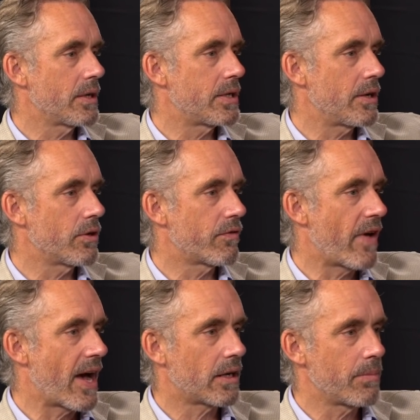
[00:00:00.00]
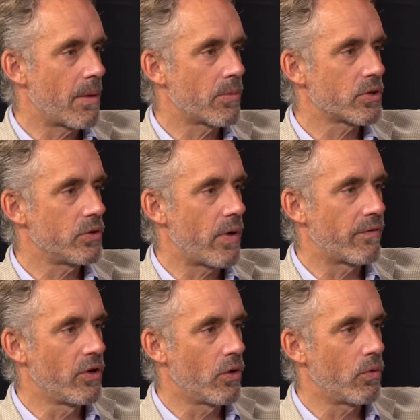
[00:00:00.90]
untenured faculty members who
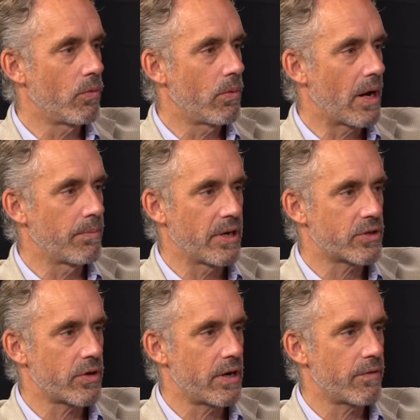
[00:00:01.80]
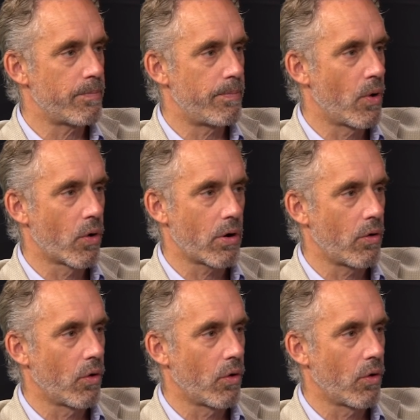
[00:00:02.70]
have no administrative or,